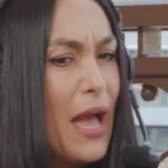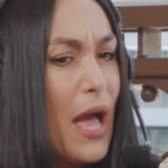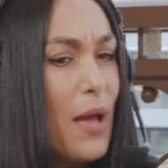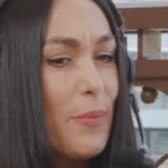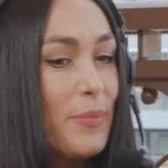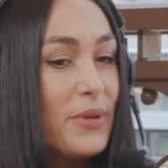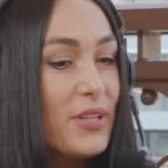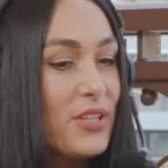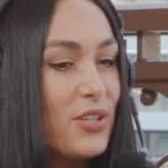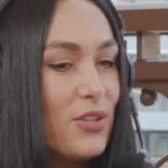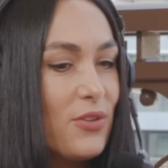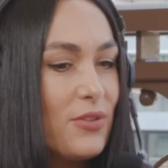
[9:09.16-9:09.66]
Yeah,
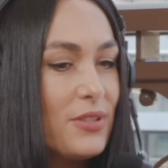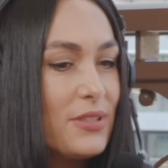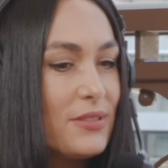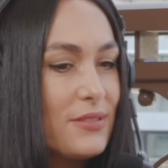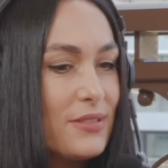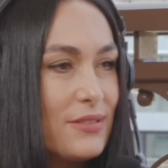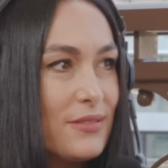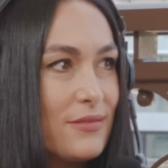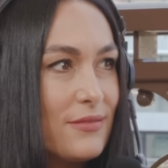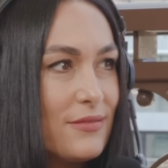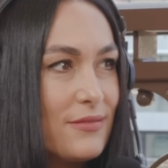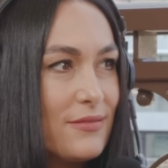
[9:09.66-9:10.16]
but you don't,
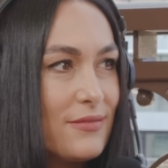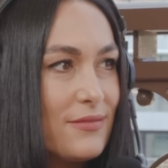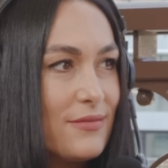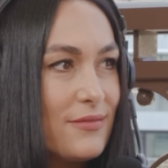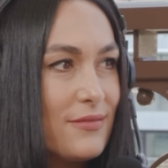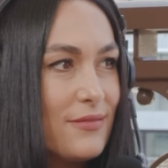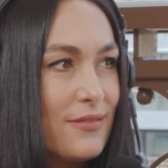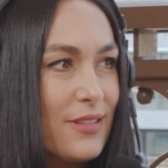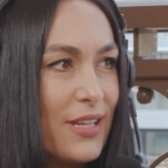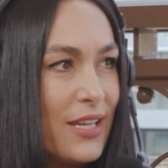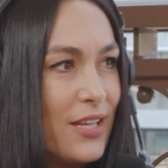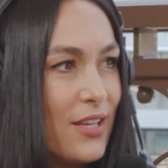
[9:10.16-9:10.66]

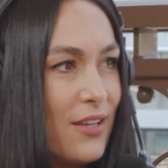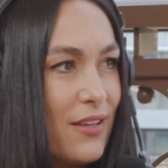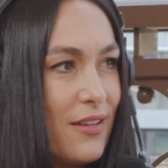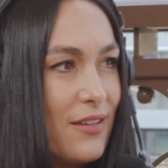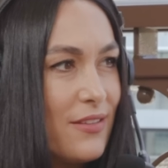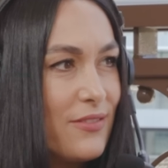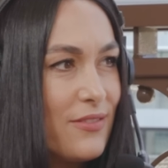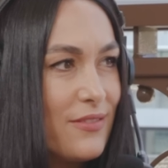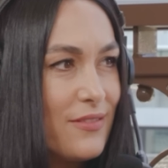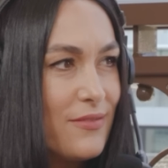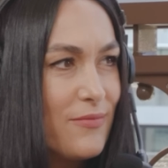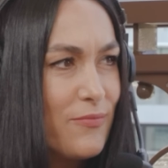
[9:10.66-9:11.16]
like,
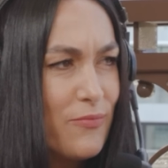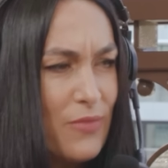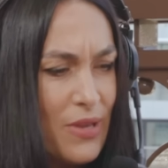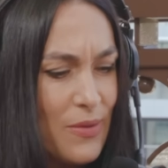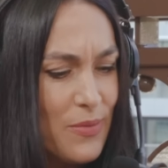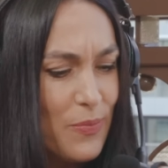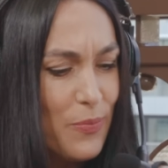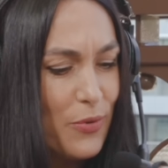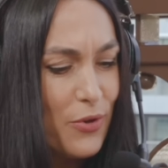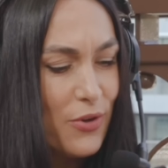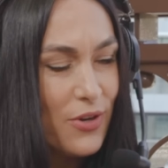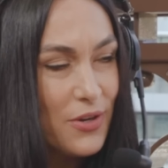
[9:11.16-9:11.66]

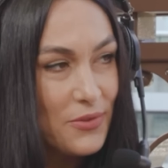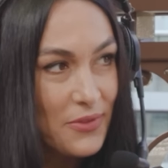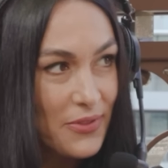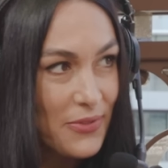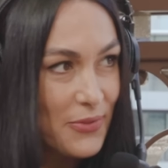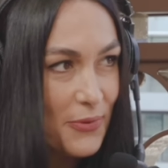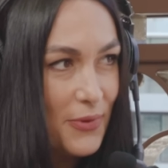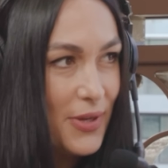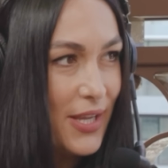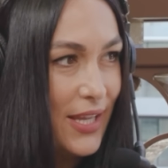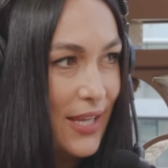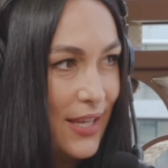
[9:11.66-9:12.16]
maybe put her at
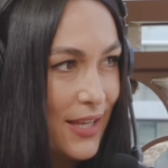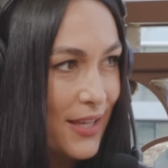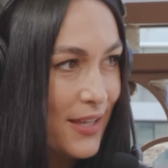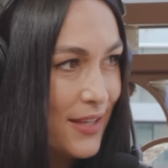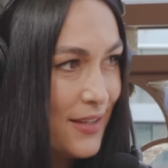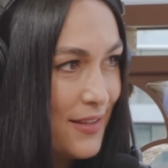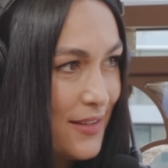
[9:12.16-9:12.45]
3.